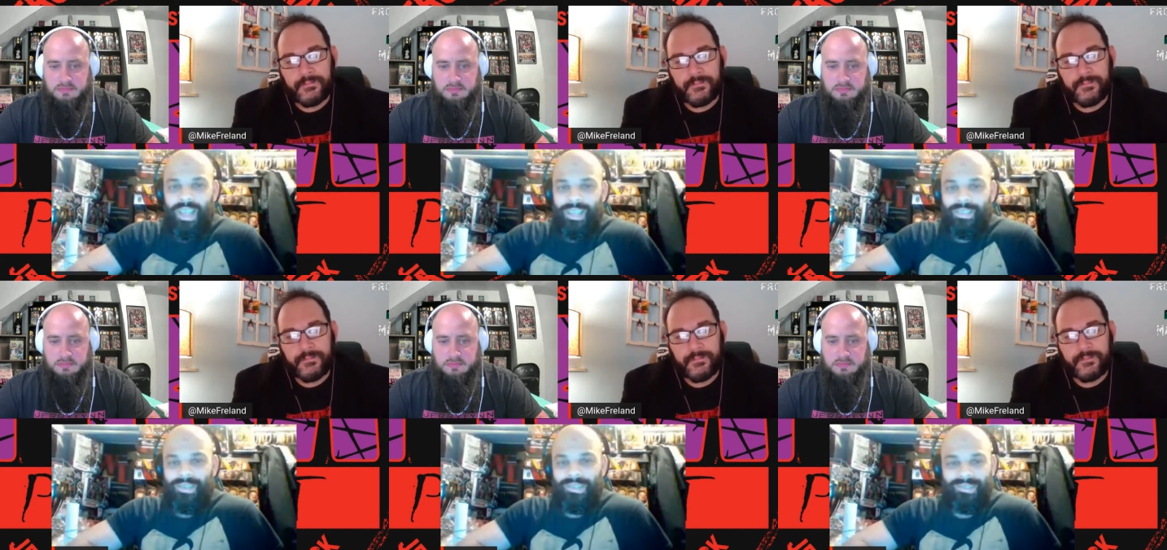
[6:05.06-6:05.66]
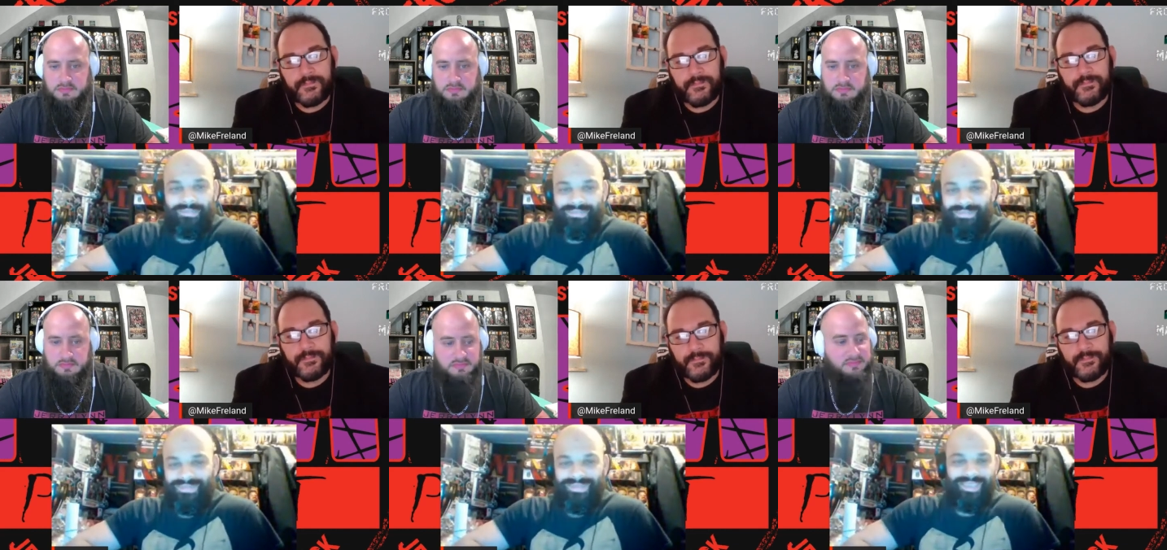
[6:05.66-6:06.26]
Speaker 1: That's awesome.
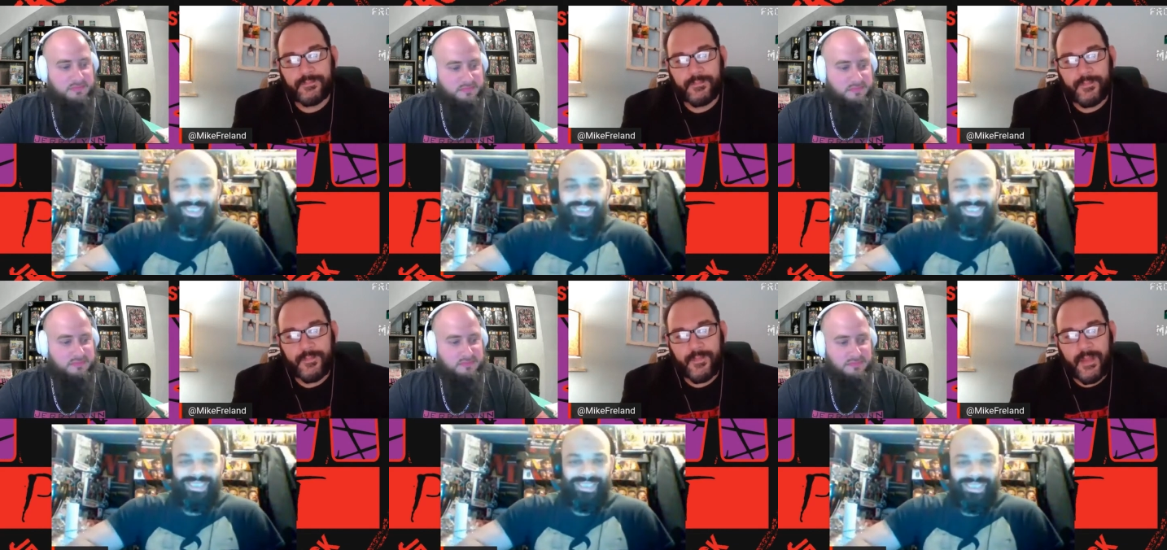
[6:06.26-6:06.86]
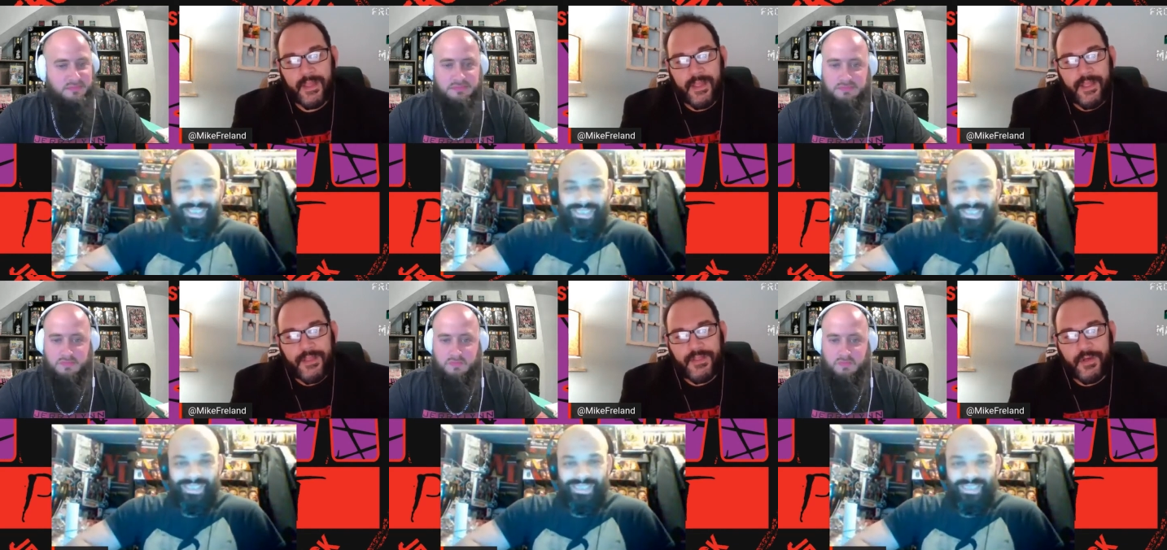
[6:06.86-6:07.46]

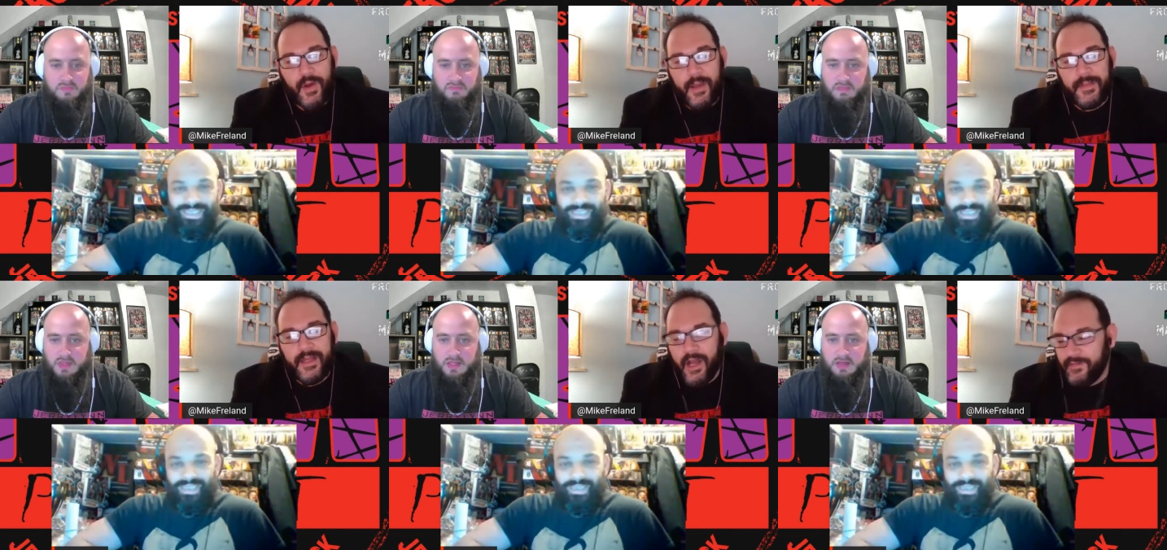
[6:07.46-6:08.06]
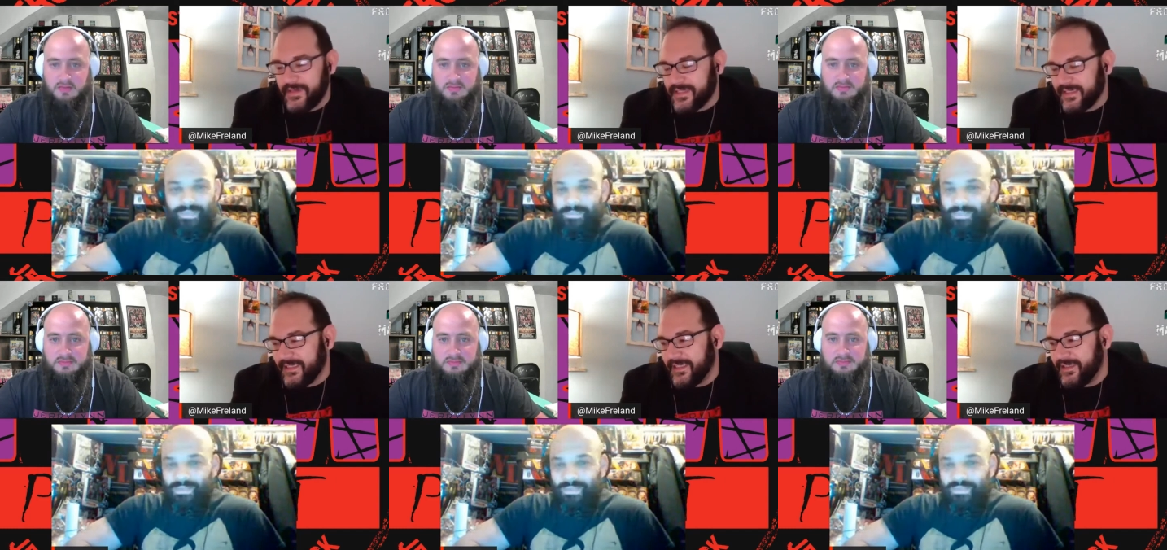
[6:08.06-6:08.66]
Speaker 2: So, I mean,
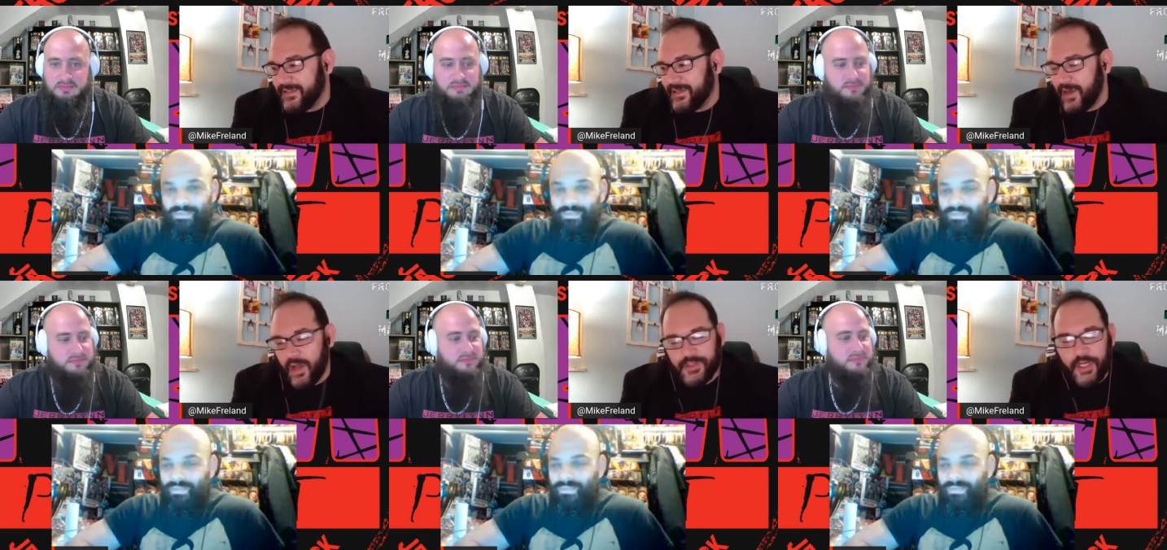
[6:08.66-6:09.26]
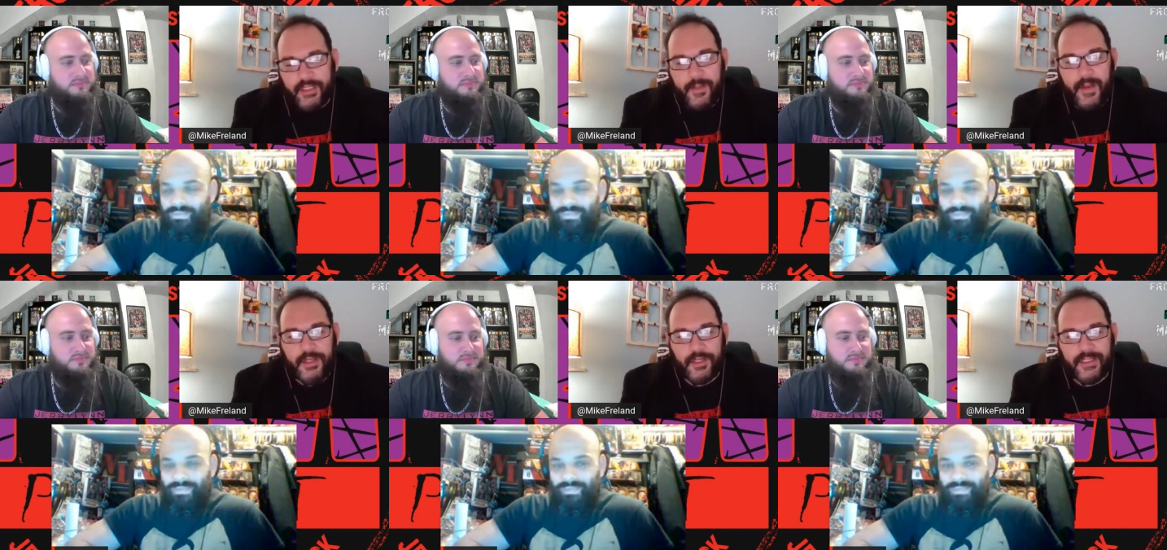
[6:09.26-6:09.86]
obviously, uh, talking
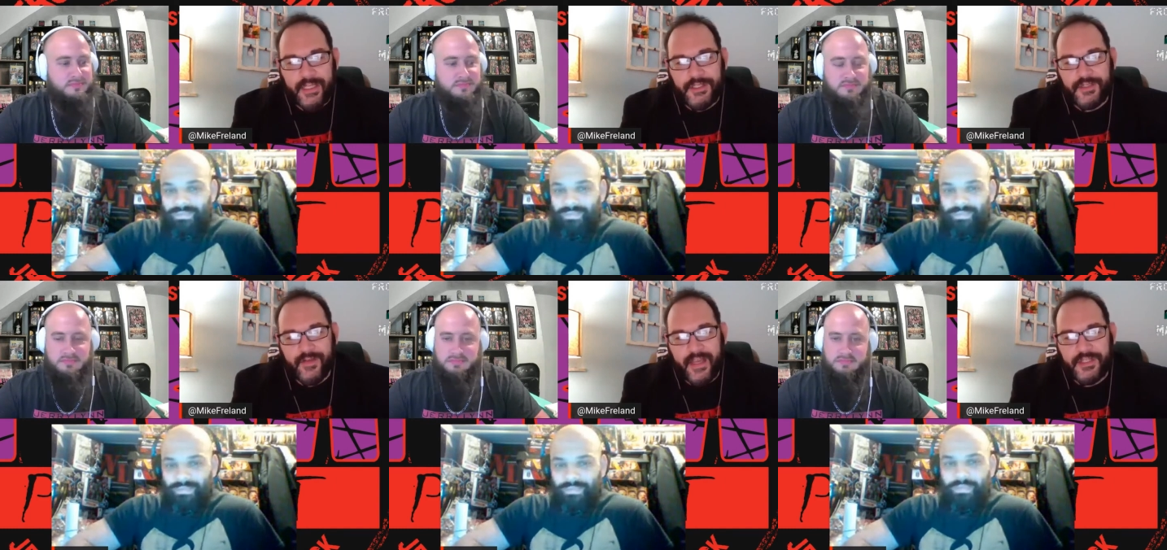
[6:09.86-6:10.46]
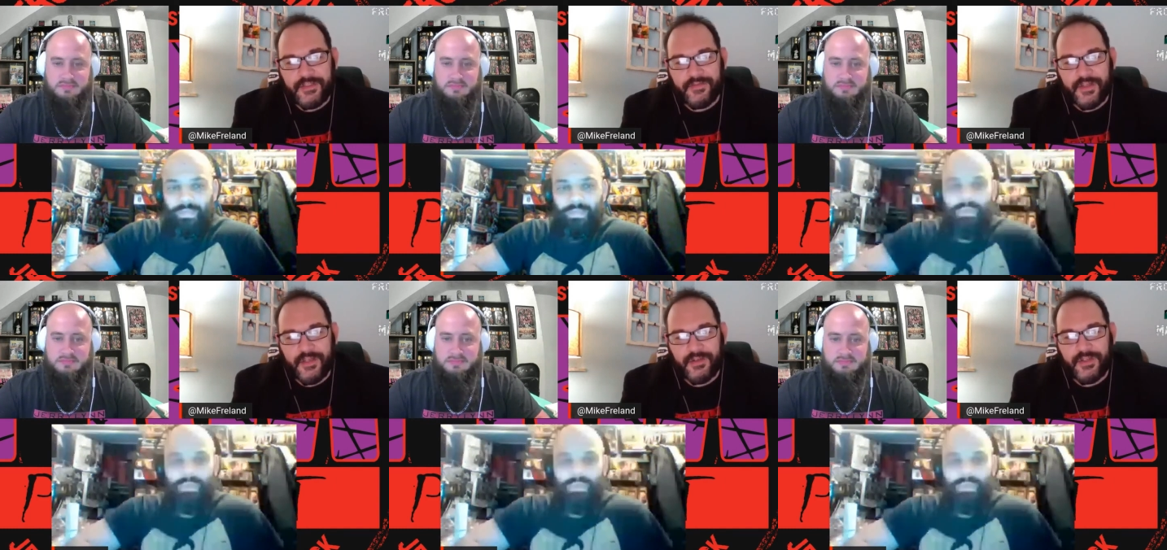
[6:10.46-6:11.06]
about your collection of action
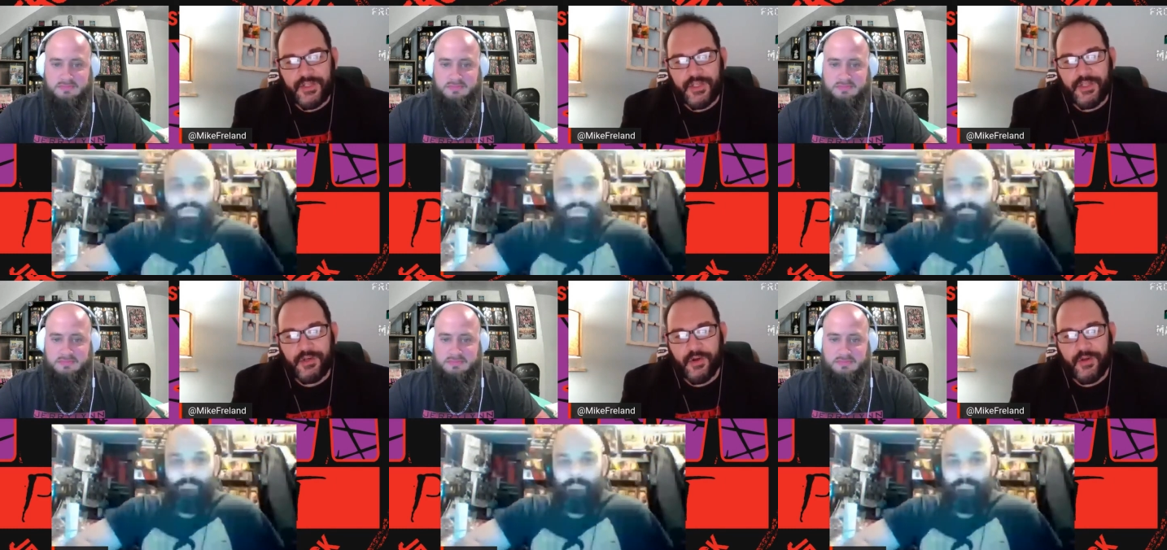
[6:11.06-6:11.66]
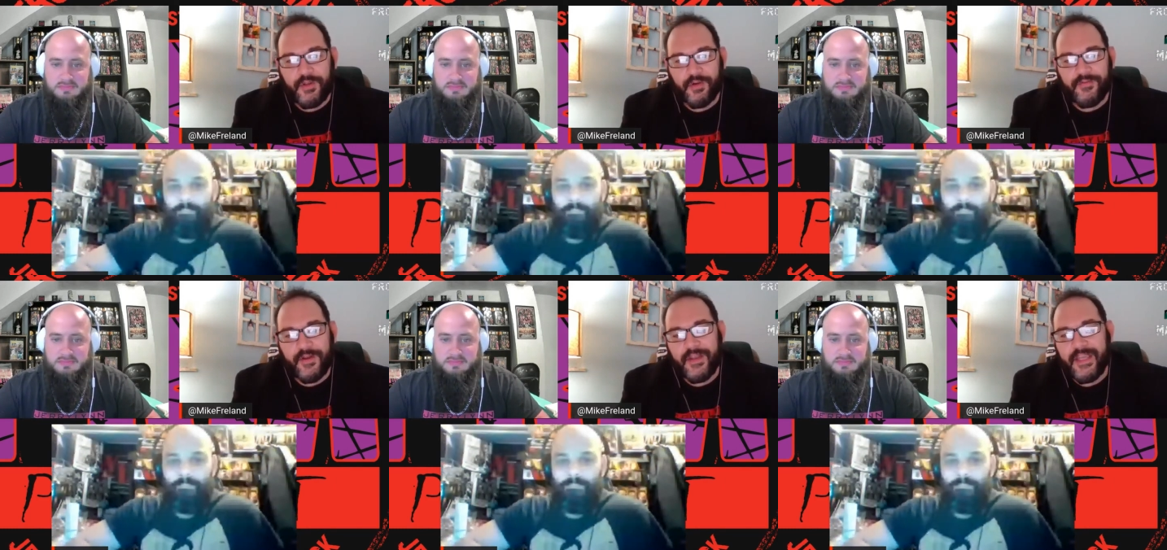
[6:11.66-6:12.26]
figures, you're a, you're
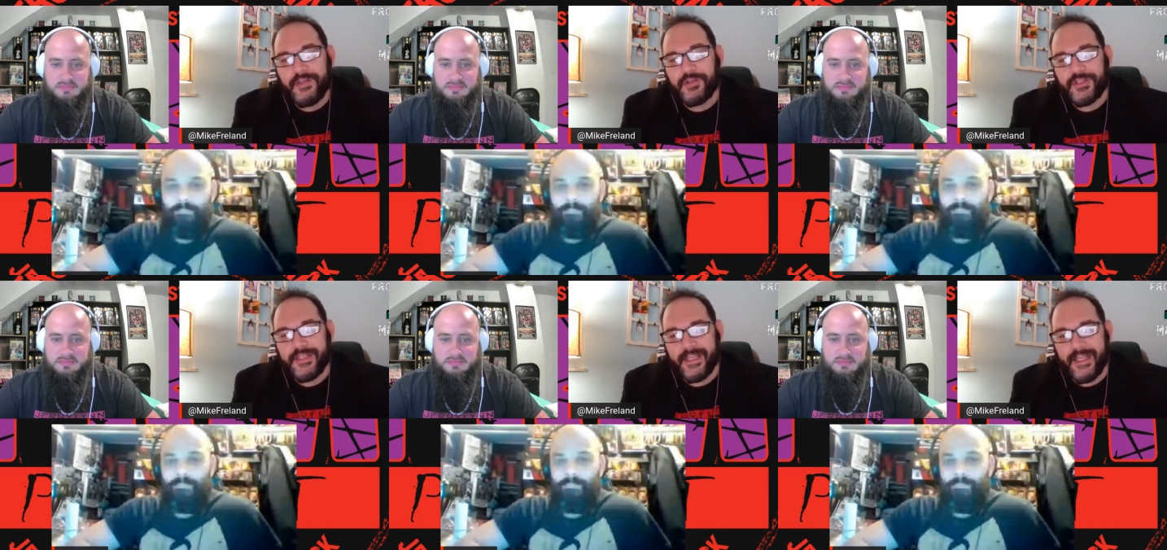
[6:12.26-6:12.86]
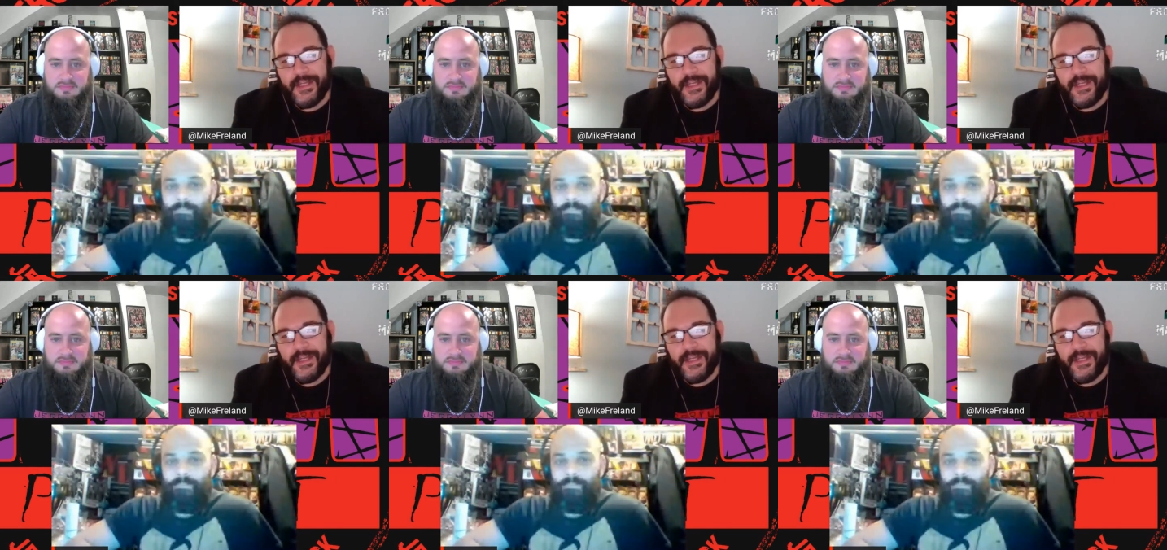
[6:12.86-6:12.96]
a very interesting